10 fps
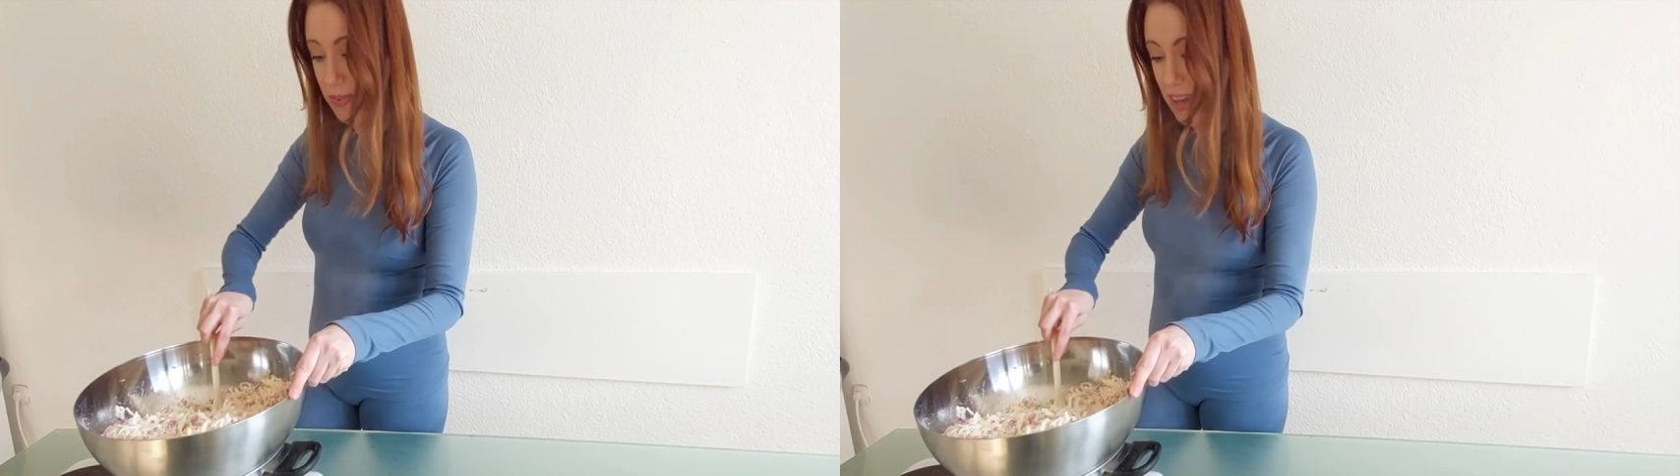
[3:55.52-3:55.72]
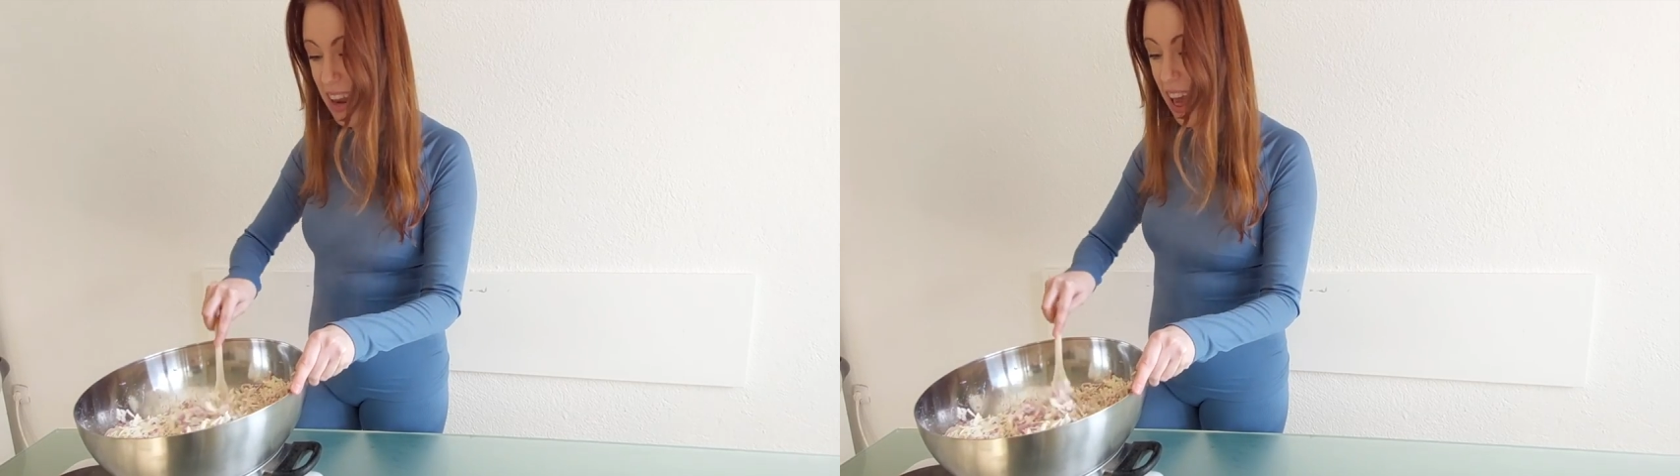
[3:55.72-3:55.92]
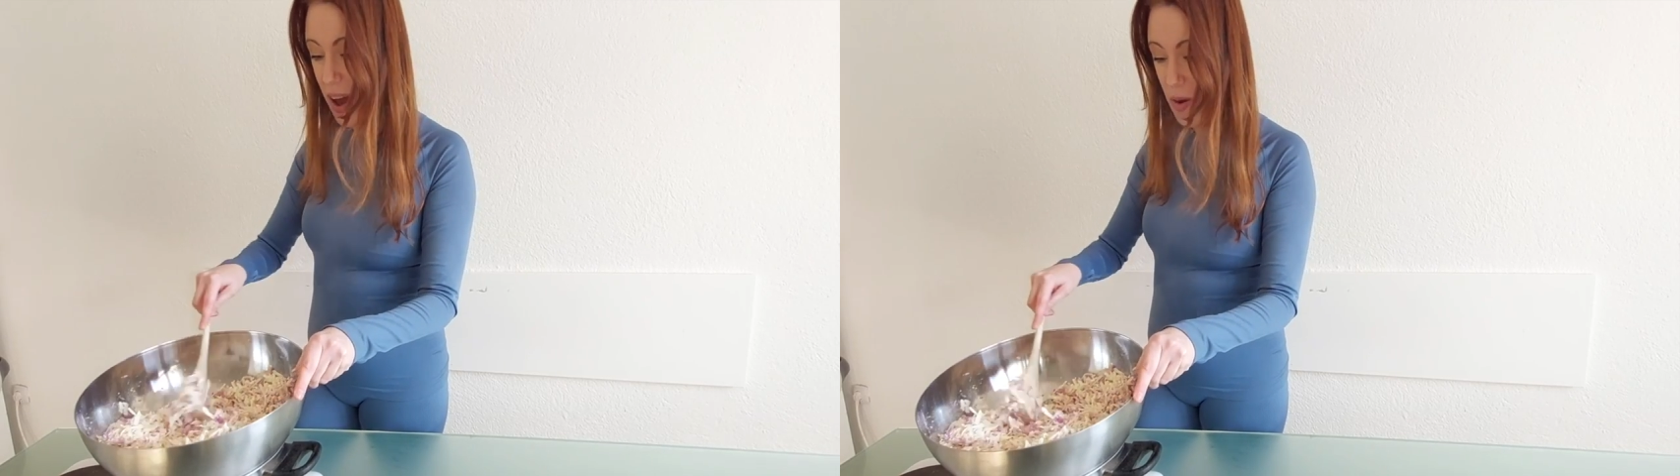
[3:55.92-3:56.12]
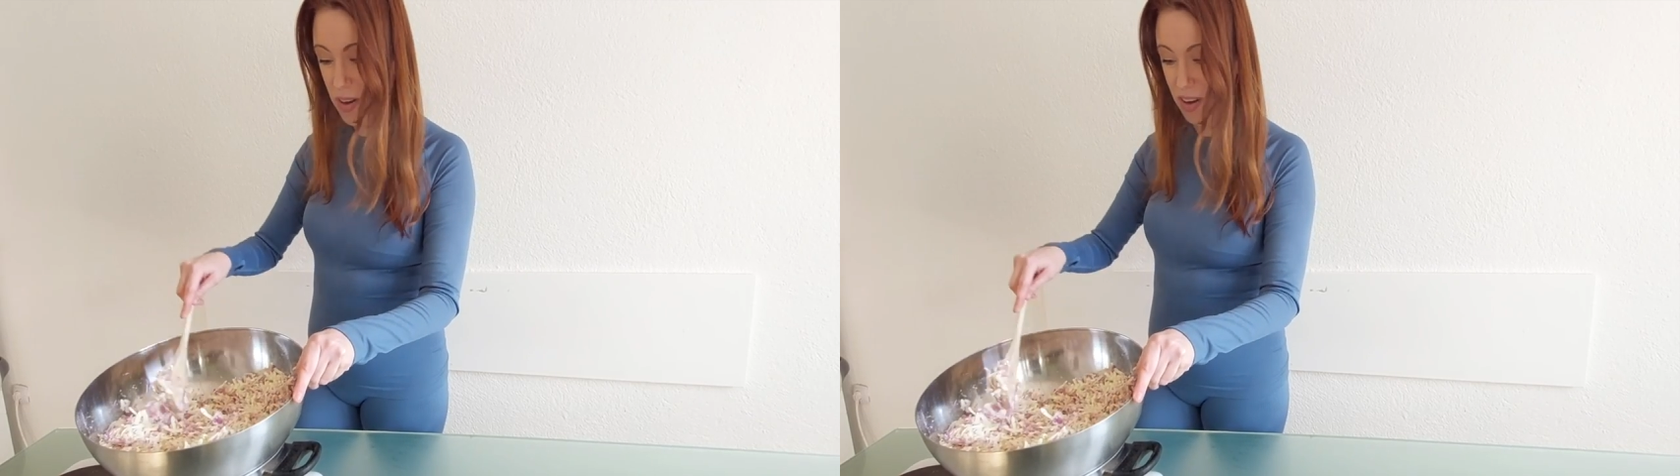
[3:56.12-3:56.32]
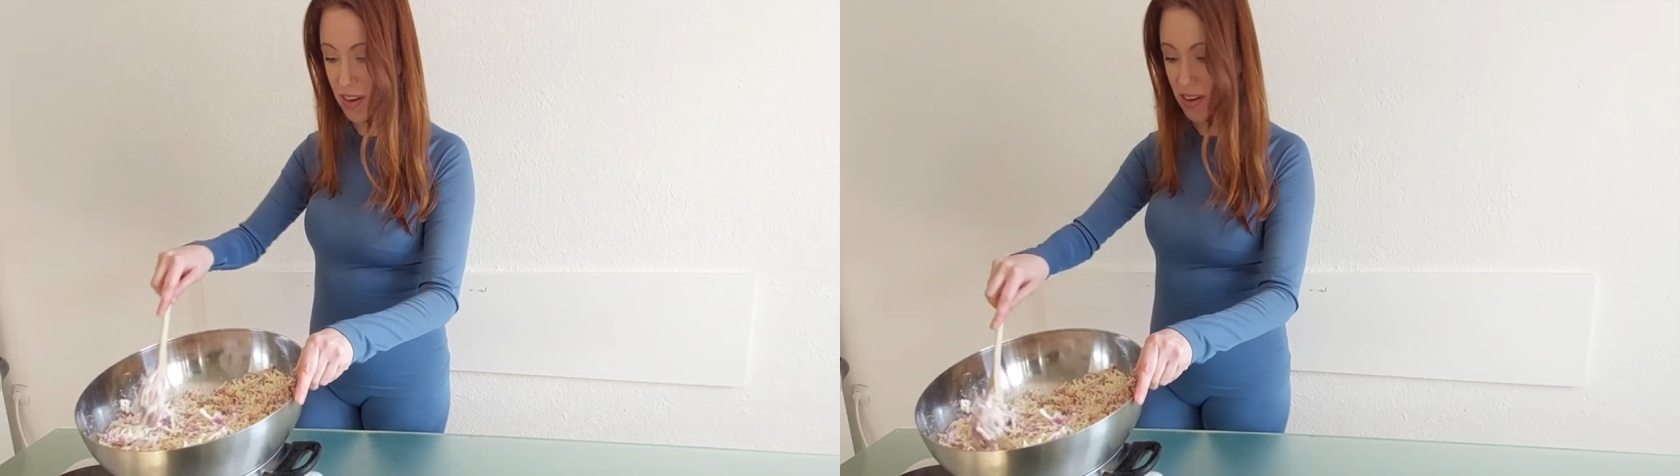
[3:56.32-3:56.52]
an
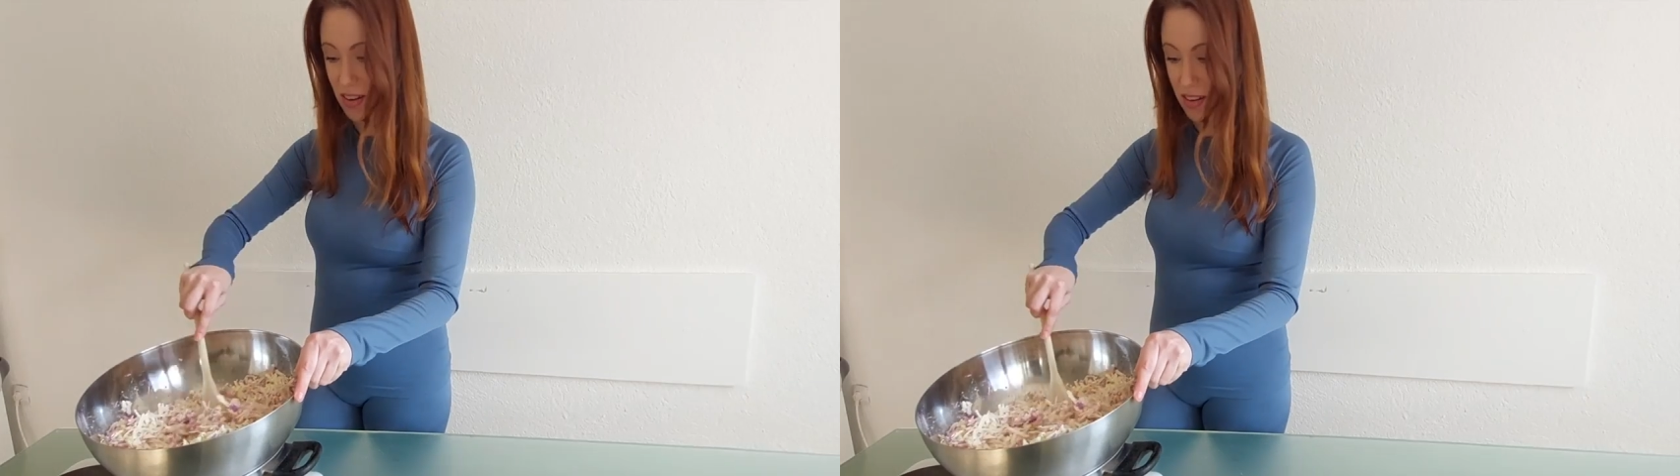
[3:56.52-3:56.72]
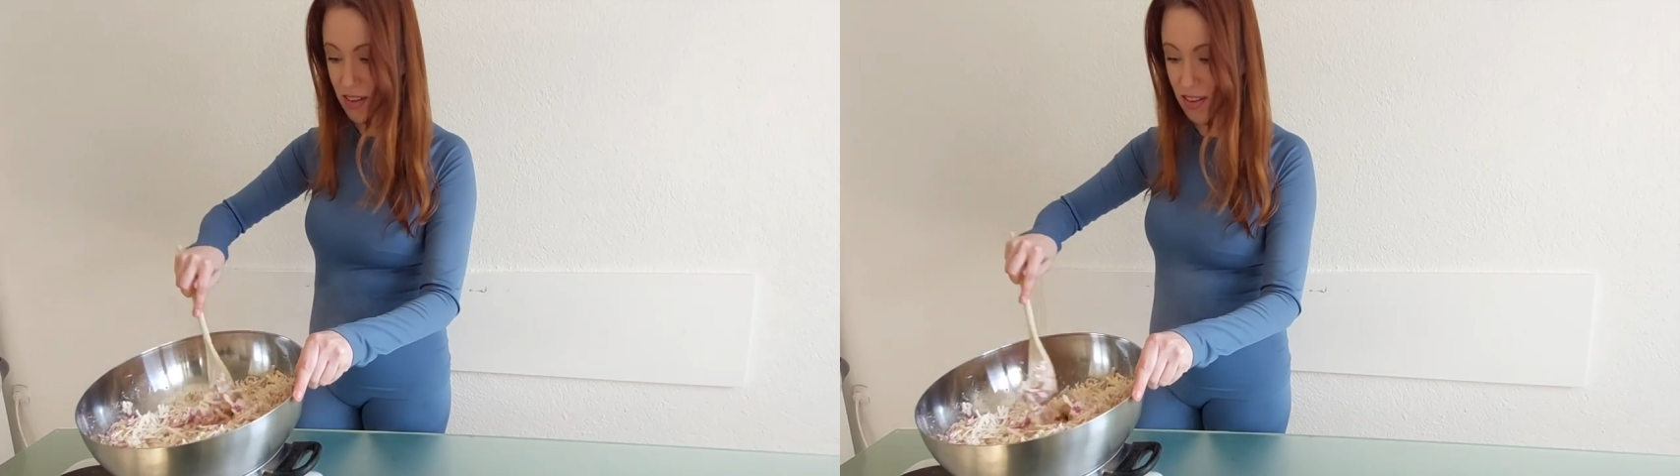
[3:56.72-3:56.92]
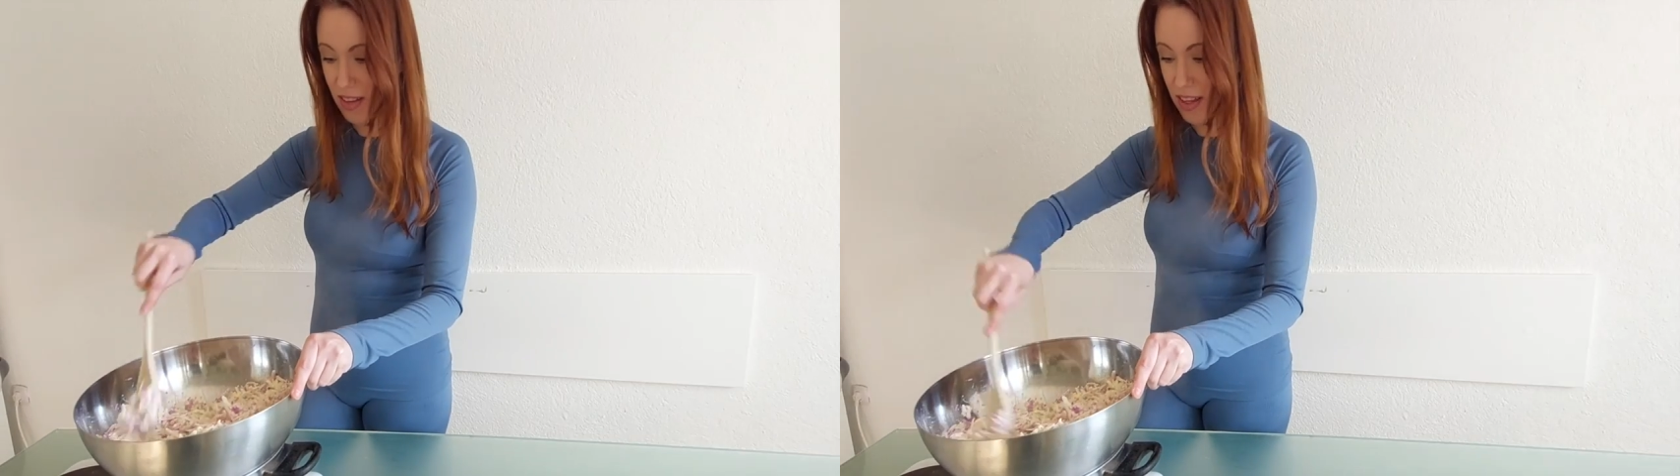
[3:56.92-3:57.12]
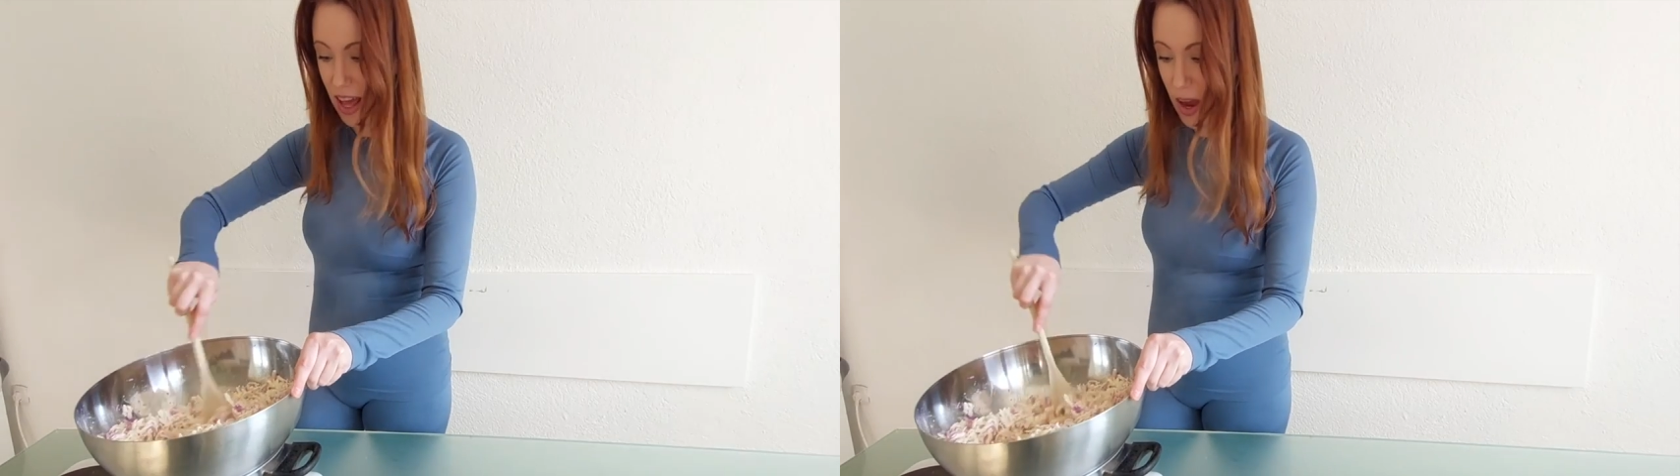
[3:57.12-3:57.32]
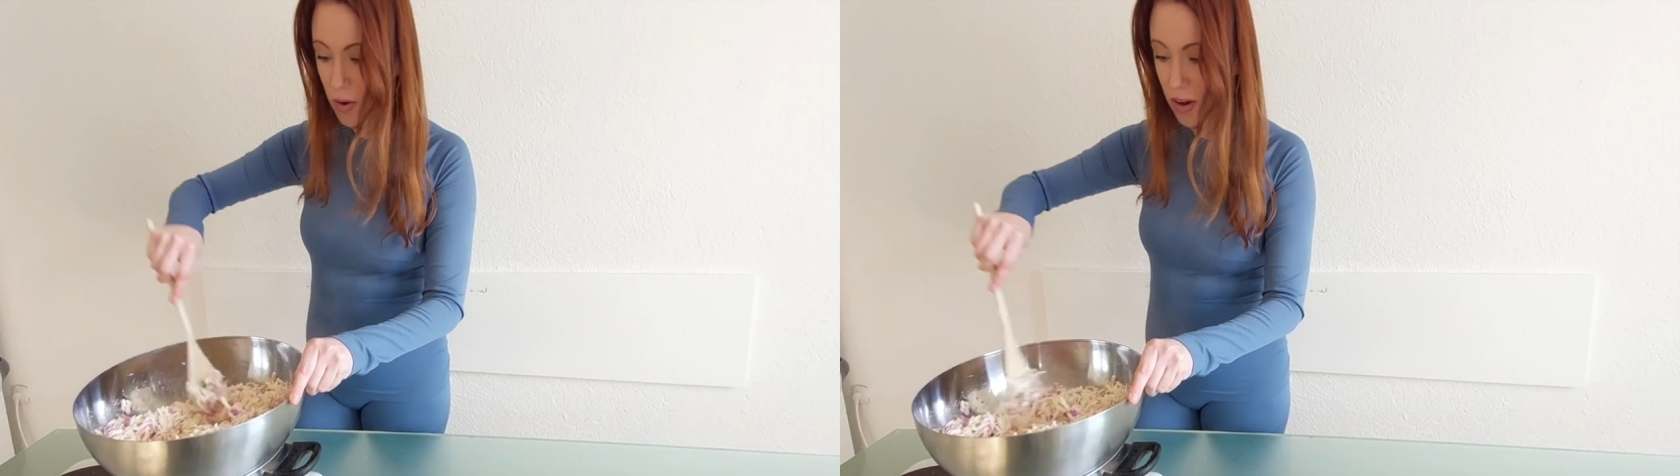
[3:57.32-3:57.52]
hour. An
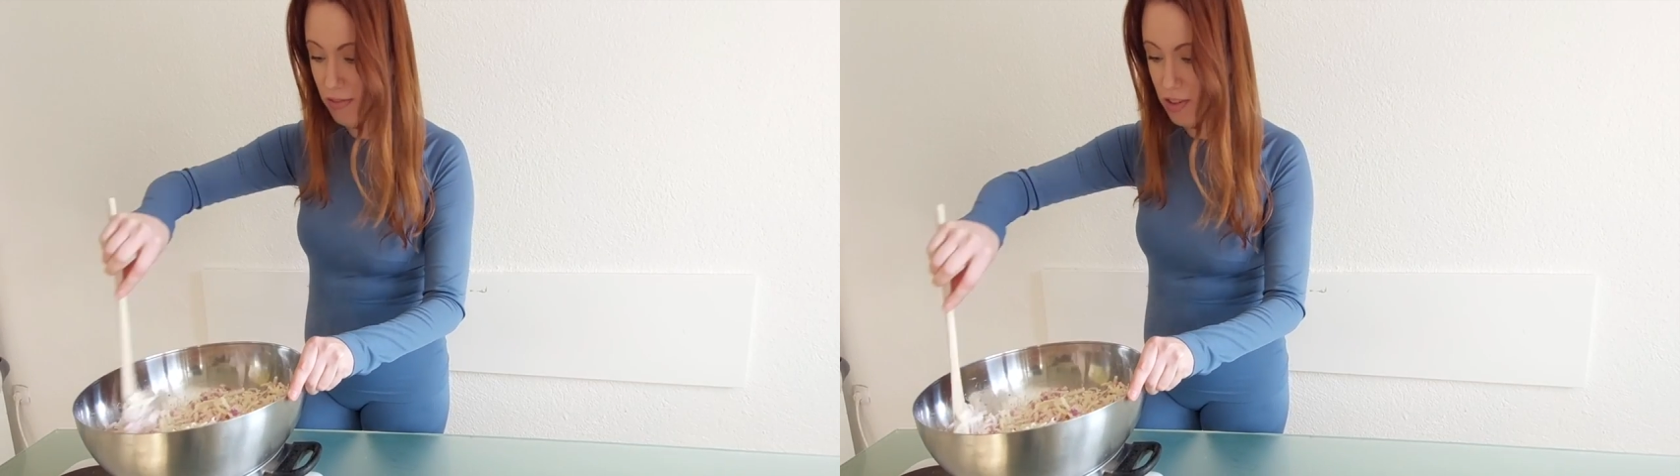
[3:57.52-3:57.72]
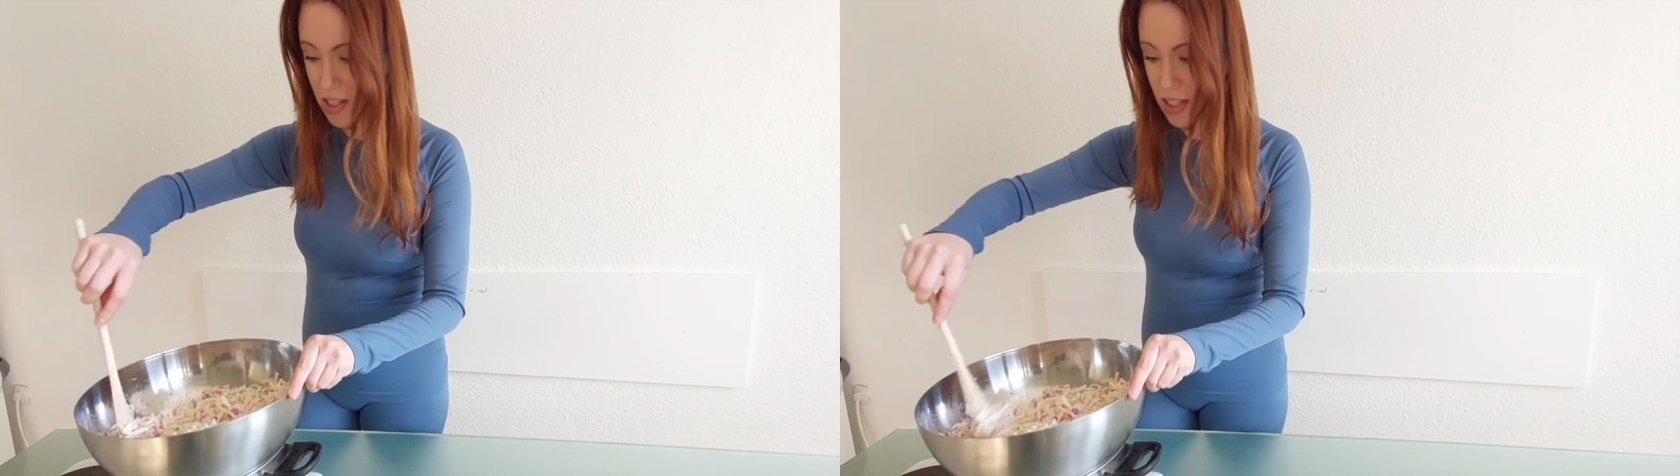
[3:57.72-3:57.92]
hour of just,